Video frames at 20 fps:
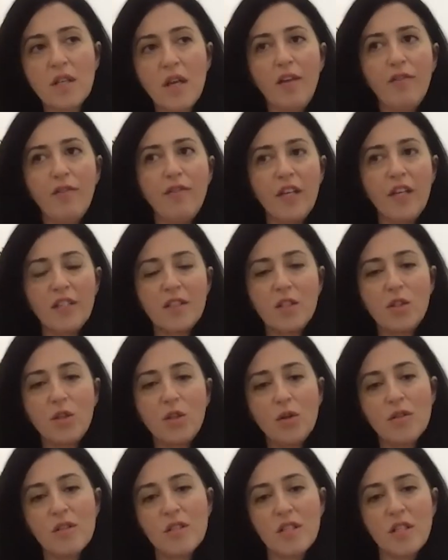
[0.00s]
if I
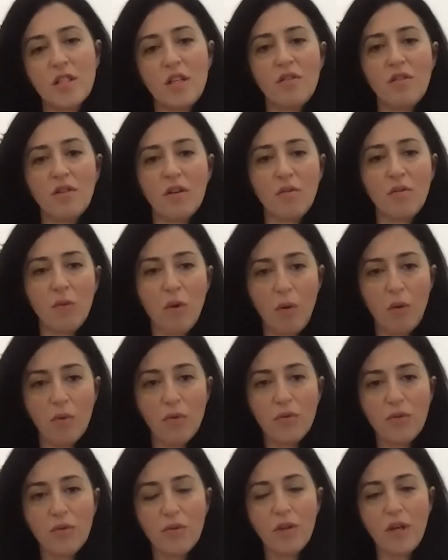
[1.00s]
don't see the
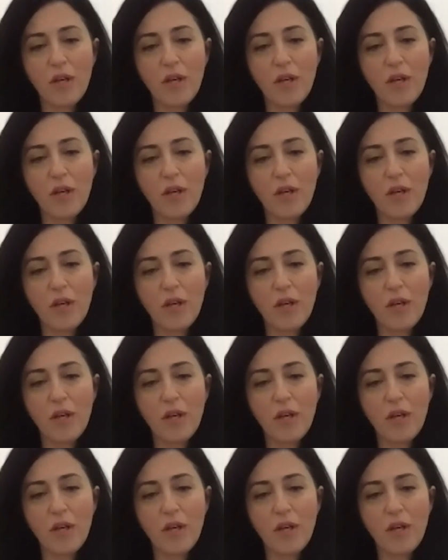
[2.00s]
growth,